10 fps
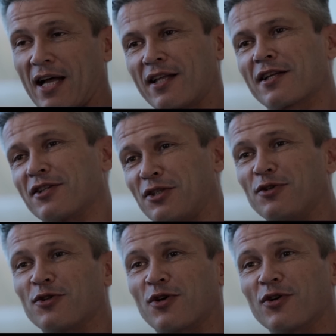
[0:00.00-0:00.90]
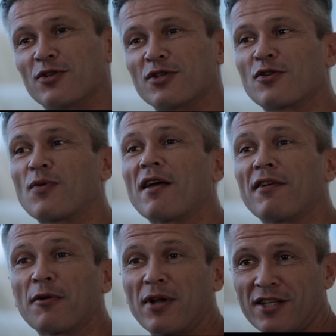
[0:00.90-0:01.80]
I can continue to go to the
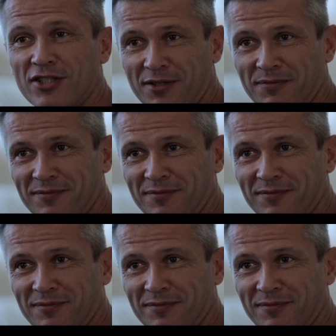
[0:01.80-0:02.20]
driving range.